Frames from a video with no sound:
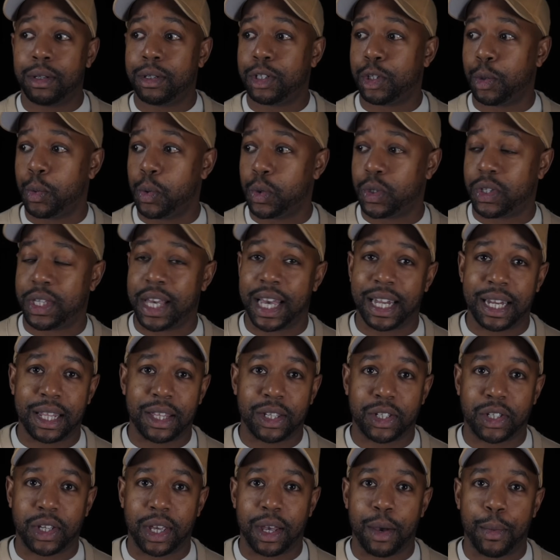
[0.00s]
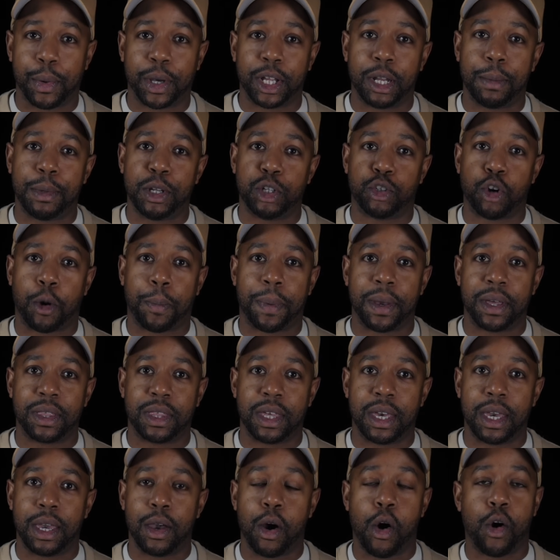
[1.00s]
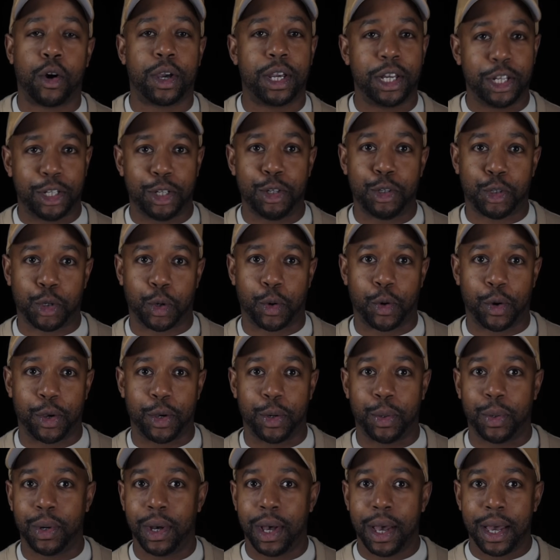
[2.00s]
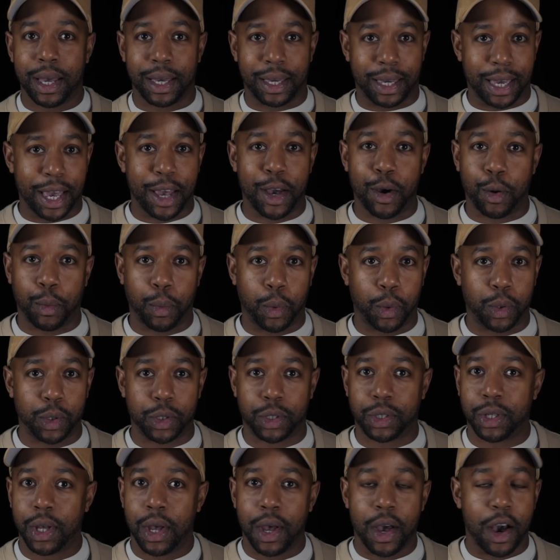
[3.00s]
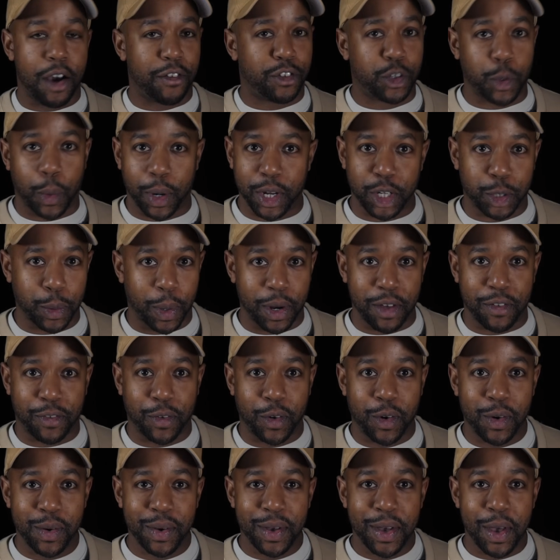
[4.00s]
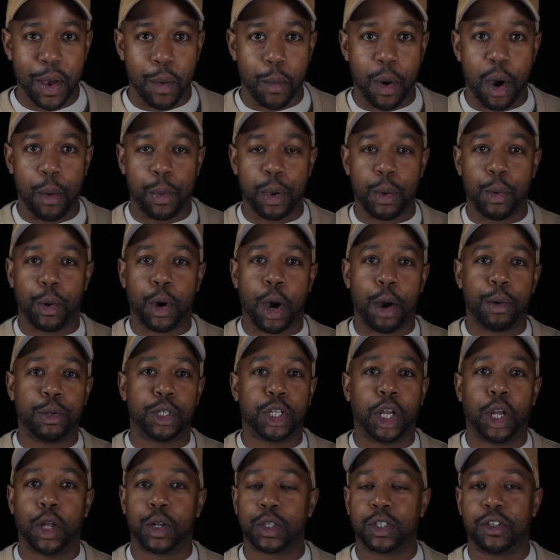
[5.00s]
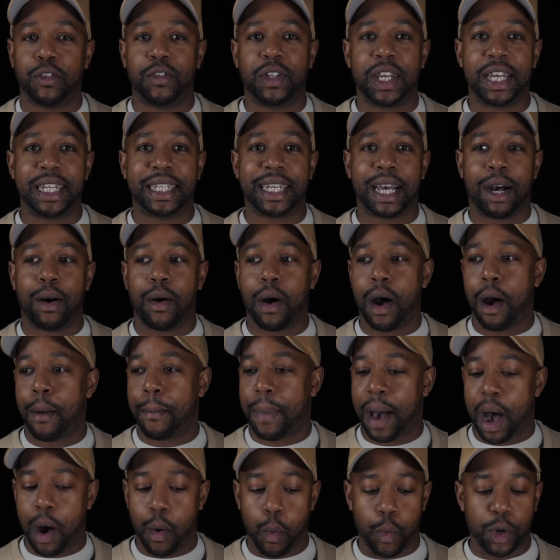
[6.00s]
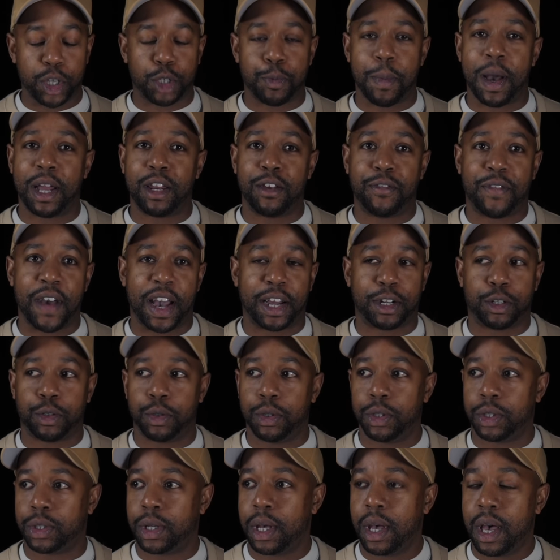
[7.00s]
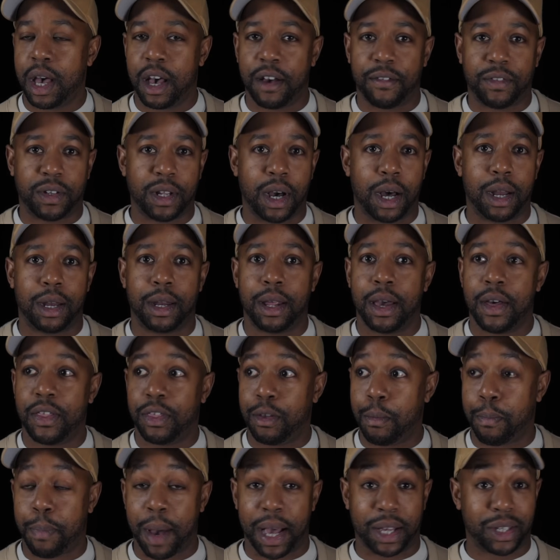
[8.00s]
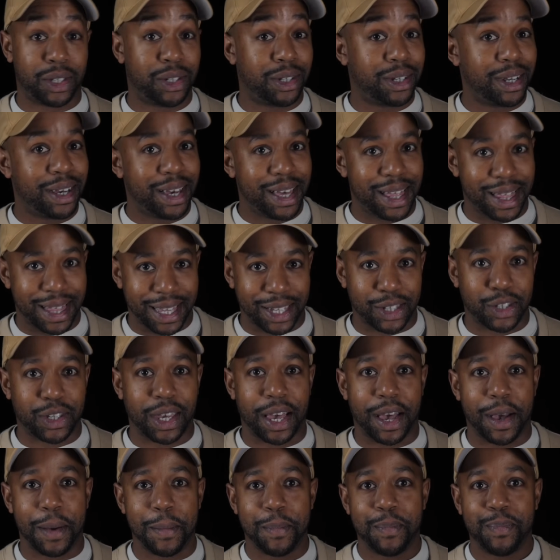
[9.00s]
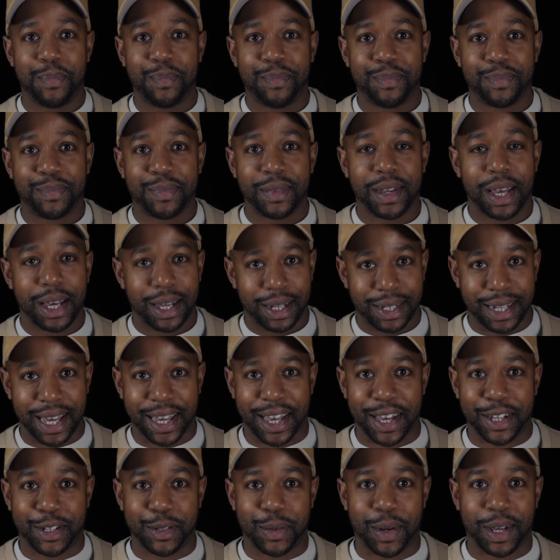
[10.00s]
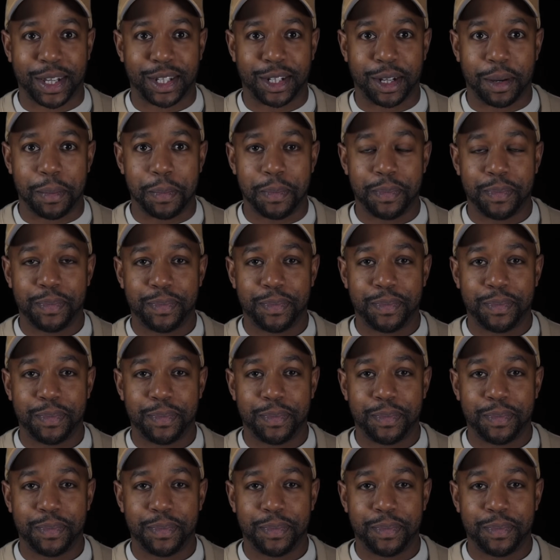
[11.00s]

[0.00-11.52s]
towards the end of this year, we're going to be dropping the HockeyTutorial Gear Awards of 2024, where we will go into lots of detail about which manufacturers have done the best this year. Take care till next time.